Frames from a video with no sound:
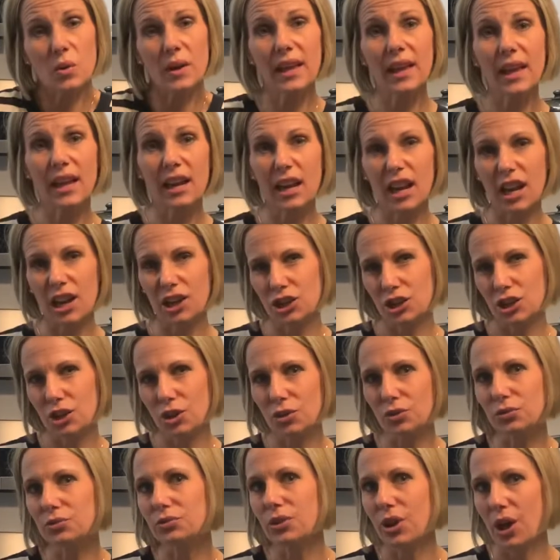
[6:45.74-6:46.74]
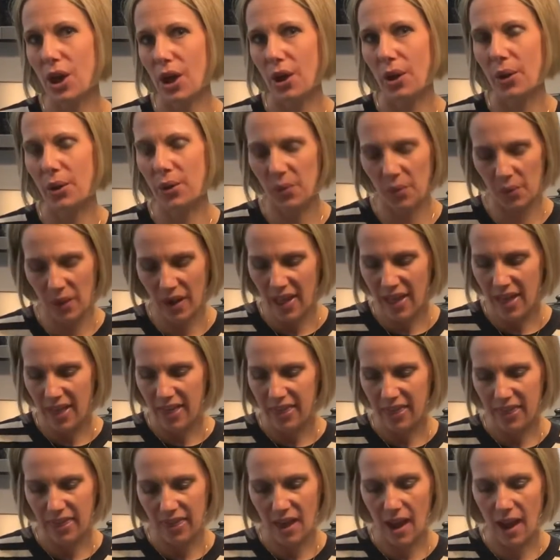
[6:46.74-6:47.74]
it and you'll know
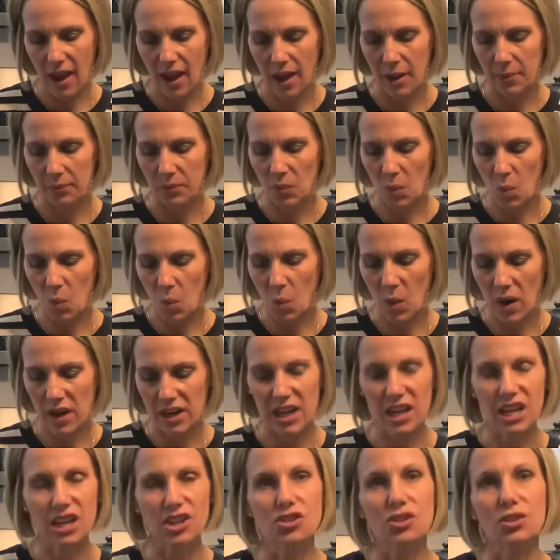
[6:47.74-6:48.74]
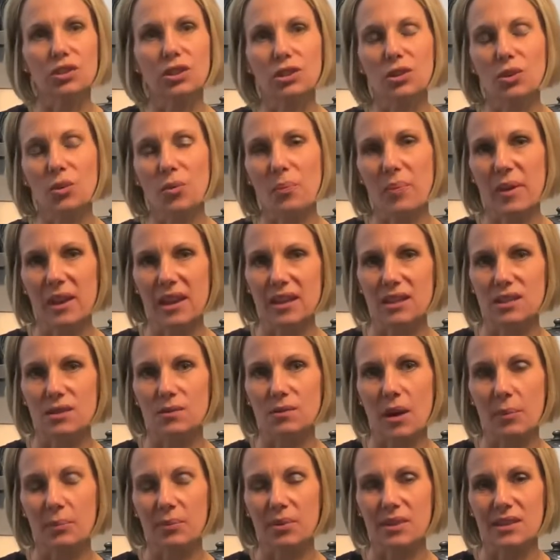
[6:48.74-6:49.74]
what each little piece
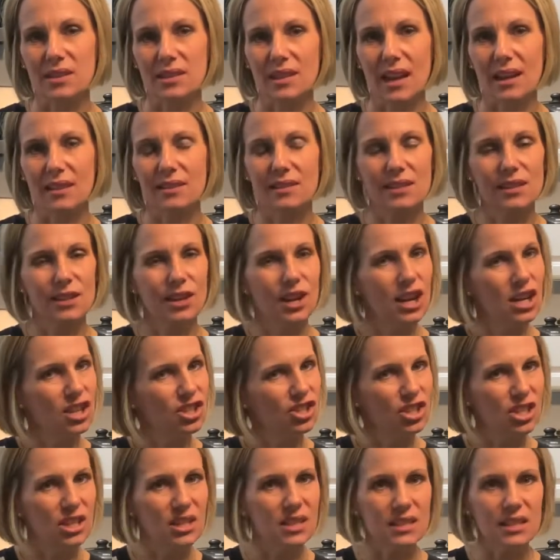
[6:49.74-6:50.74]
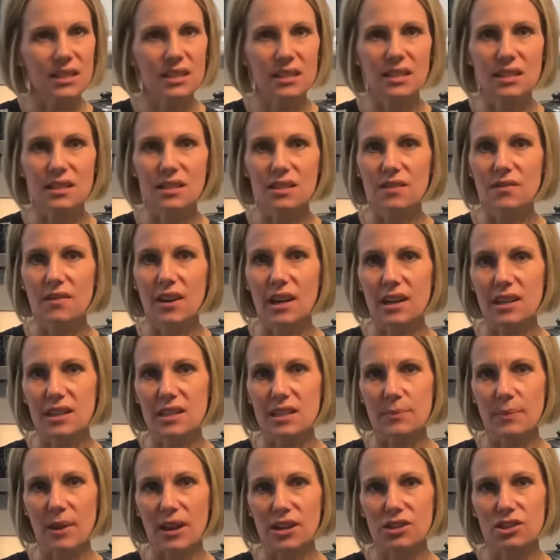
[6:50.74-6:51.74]
represents. Jesus is very
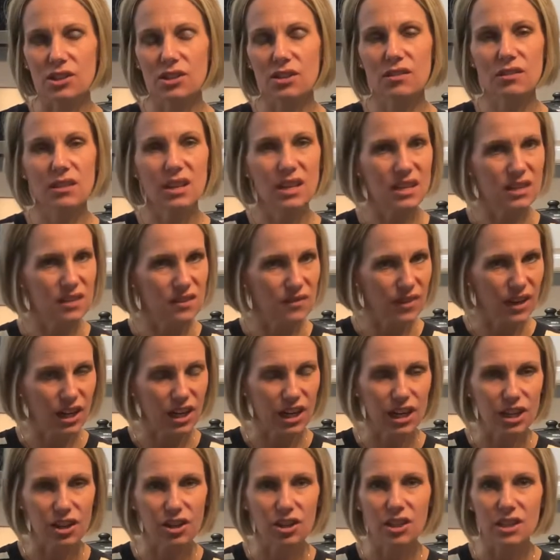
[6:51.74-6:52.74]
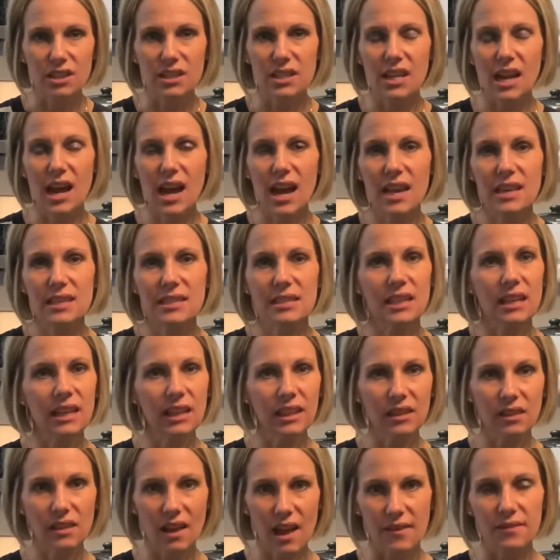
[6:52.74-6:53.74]
special. He's very good to us. He
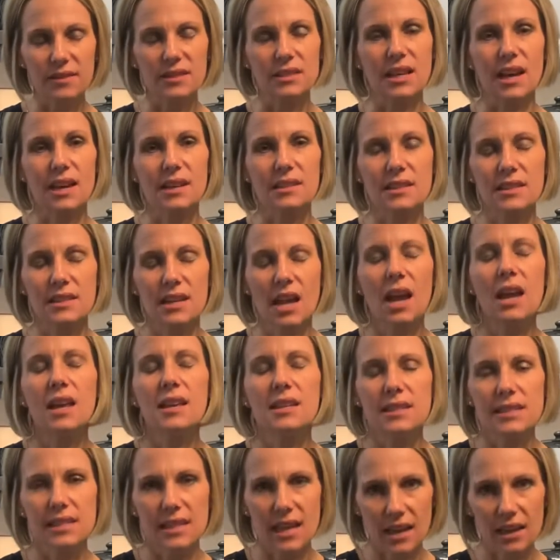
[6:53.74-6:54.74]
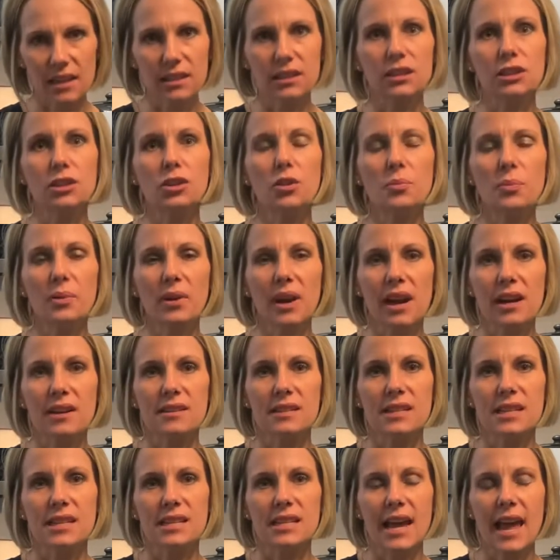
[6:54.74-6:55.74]
loves us. Say a little prayer
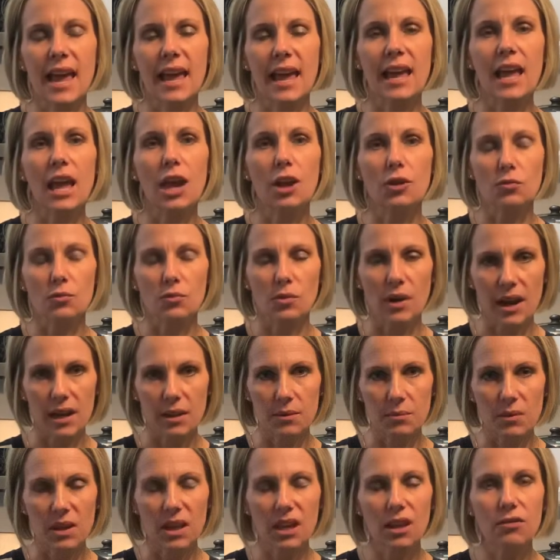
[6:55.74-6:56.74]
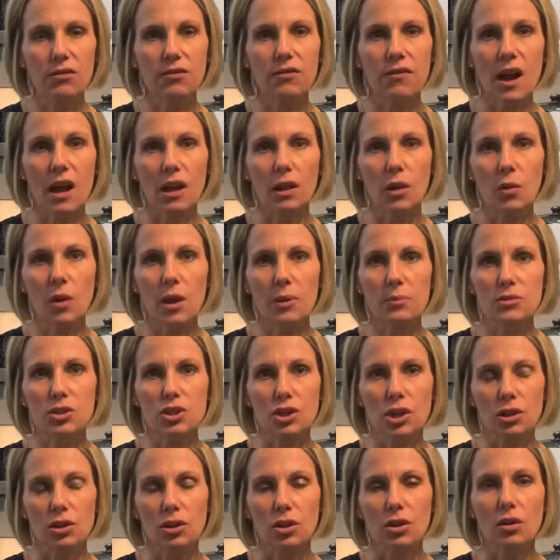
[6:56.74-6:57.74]
today and write me a follow-up
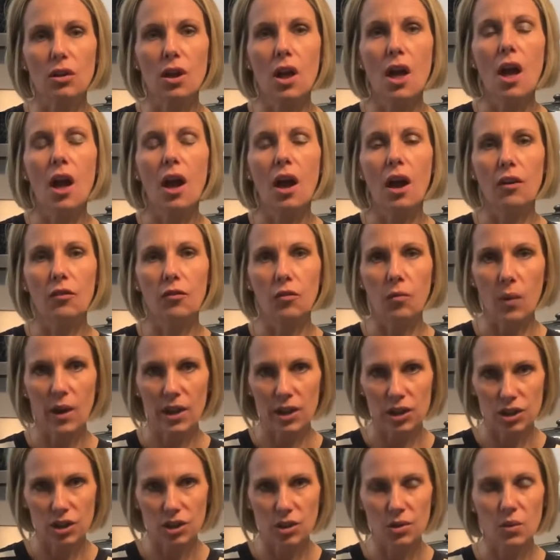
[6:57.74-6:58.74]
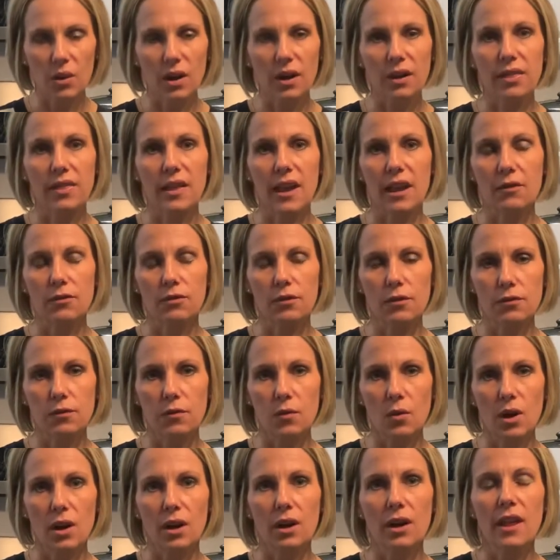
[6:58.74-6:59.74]
journal of what you are thankful
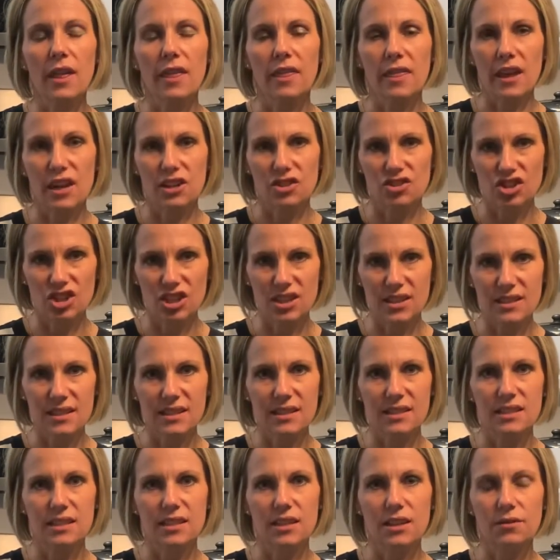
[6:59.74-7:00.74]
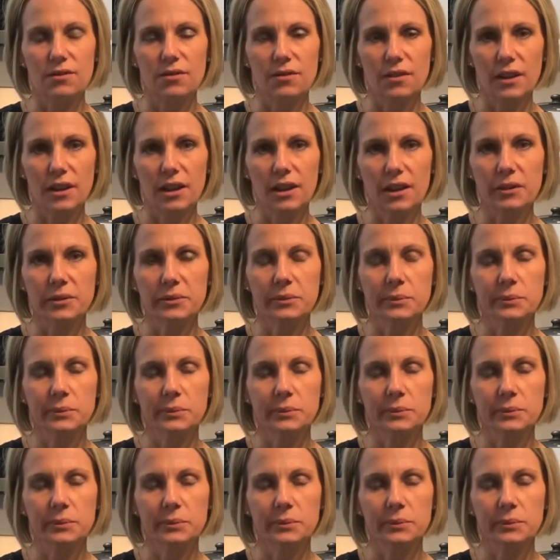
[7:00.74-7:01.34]
for that Jesus did for you.